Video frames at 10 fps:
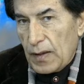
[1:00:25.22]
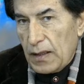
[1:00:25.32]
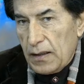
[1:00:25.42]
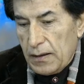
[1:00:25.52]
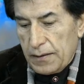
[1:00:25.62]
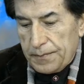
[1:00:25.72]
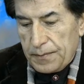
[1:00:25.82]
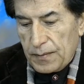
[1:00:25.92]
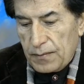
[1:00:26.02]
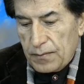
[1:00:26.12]
Uh,
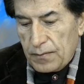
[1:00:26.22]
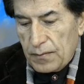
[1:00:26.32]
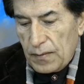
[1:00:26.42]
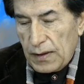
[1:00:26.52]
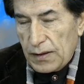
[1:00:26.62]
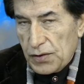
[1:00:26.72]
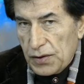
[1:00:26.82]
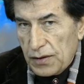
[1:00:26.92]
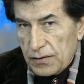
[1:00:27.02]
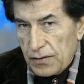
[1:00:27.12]
the
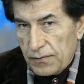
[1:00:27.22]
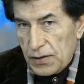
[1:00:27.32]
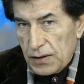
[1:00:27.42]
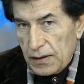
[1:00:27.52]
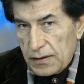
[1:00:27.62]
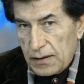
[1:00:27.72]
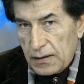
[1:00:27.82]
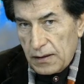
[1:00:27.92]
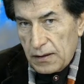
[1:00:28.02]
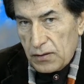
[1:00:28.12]
genius of geniuses
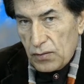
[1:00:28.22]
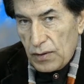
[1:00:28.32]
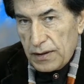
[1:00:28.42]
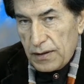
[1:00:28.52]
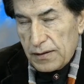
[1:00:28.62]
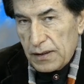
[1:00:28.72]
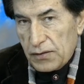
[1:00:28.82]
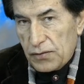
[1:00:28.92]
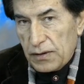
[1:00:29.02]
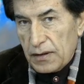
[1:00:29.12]
in the 20th
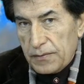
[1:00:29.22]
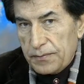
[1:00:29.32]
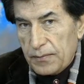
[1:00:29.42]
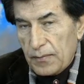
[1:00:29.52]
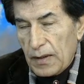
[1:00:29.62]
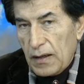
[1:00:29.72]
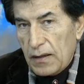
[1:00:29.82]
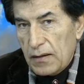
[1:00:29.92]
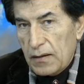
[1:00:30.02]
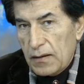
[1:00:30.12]
century,
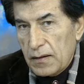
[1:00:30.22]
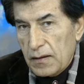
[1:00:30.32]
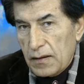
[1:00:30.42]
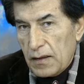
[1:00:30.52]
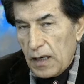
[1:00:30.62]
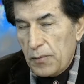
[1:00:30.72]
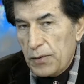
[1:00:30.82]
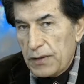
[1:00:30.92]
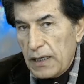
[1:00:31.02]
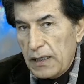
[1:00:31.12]

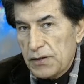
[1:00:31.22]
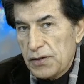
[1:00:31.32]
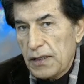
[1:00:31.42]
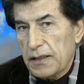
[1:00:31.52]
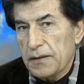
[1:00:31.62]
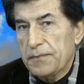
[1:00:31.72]
Albert Einstein,